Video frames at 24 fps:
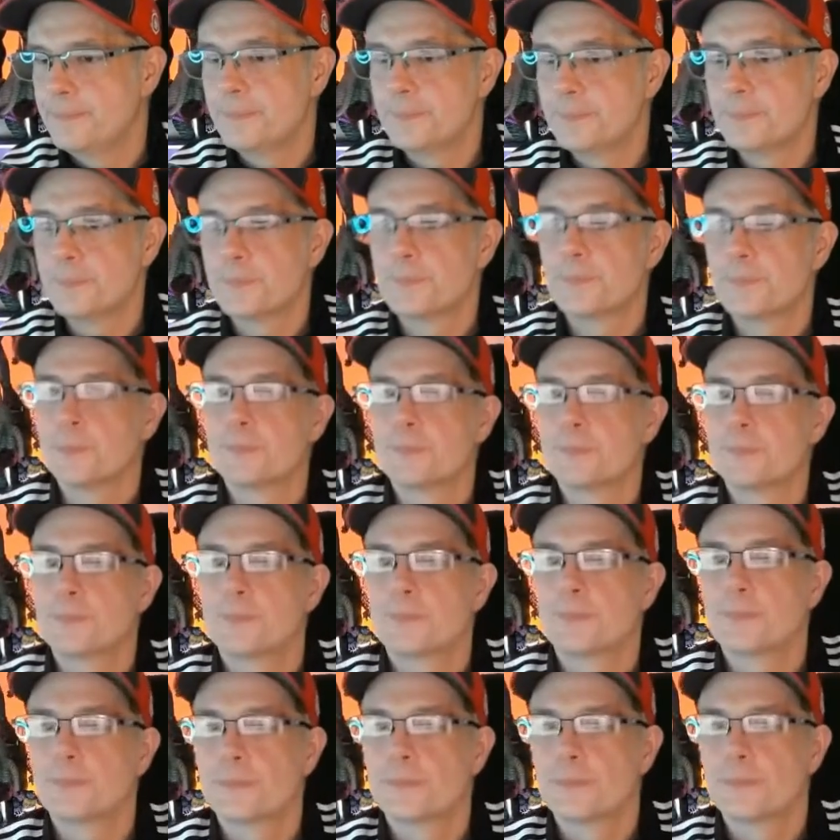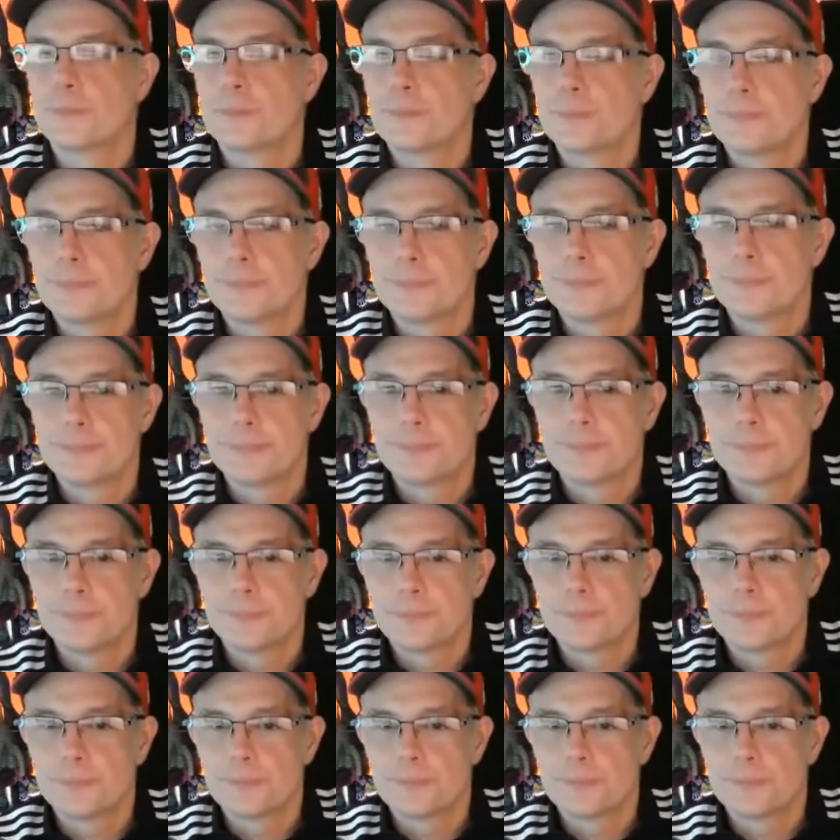No one is speaking in this clip.